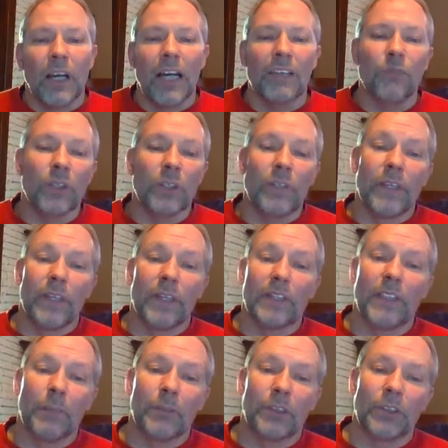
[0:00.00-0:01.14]
I'm one of the
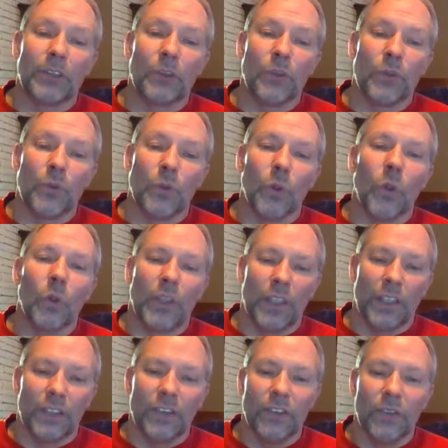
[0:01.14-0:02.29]
exceptions to the rule
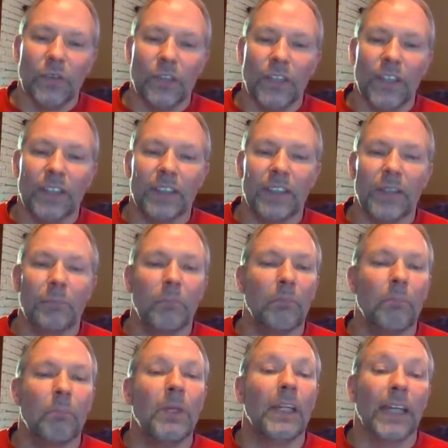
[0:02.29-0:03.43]
kids who thinks that
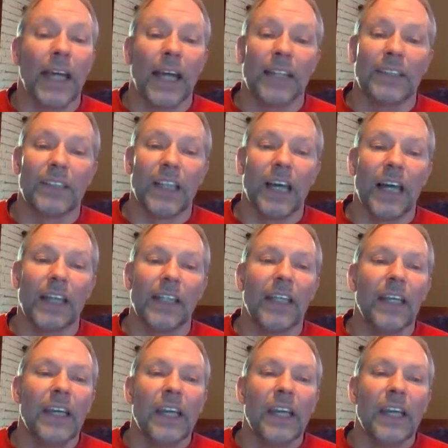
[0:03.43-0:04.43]
being outside